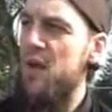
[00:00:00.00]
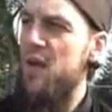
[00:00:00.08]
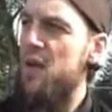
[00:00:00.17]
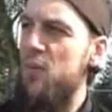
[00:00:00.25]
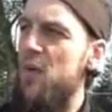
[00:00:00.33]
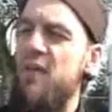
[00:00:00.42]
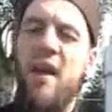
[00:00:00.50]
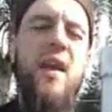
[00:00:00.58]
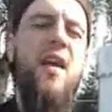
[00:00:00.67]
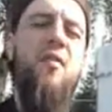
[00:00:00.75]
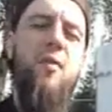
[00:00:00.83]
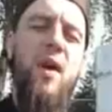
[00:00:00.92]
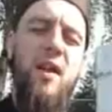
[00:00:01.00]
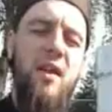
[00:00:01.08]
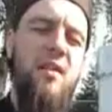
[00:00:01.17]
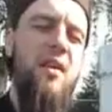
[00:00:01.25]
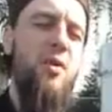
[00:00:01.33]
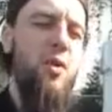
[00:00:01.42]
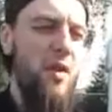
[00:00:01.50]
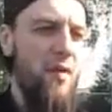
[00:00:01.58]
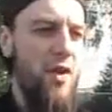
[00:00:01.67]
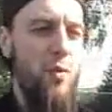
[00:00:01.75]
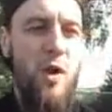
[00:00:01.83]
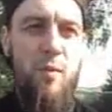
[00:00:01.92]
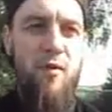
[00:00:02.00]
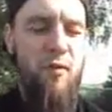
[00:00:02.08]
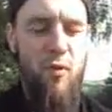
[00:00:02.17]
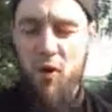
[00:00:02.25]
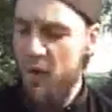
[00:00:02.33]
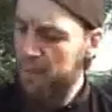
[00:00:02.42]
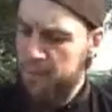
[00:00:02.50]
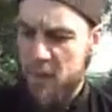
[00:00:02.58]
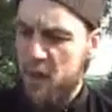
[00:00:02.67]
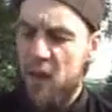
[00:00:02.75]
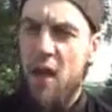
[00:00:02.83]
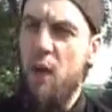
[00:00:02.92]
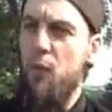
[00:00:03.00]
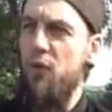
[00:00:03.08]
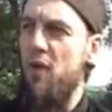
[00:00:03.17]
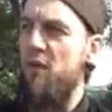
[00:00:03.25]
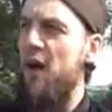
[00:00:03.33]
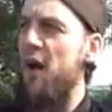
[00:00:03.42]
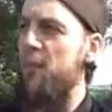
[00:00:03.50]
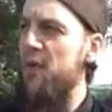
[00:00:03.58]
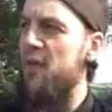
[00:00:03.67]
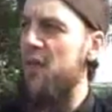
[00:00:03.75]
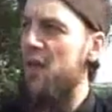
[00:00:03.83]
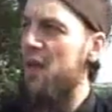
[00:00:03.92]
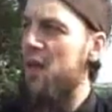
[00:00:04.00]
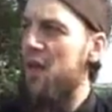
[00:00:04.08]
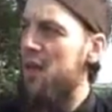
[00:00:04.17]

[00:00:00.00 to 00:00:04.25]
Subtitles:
we think if we had continued living the way before, it wouldn't have happened.